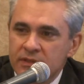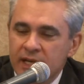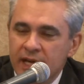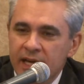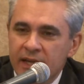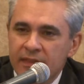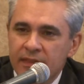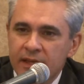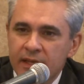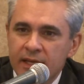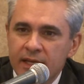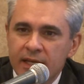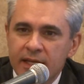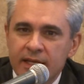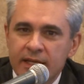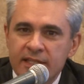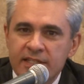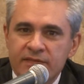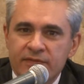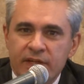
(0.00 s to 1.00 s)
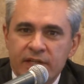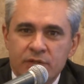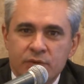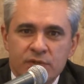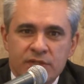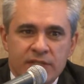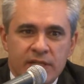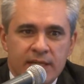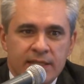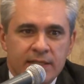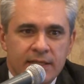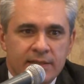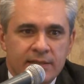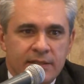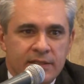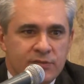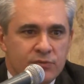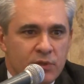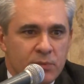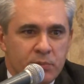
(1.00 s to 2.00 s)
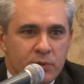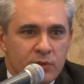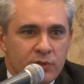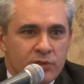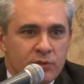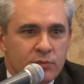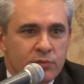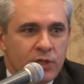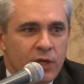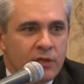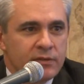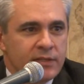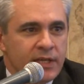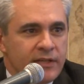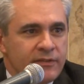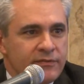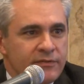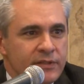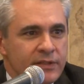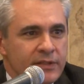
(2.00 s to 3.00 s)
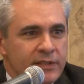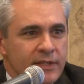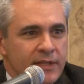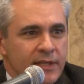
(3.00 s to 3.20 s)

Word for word: I think uh, it's fair to say that this report would not have uh,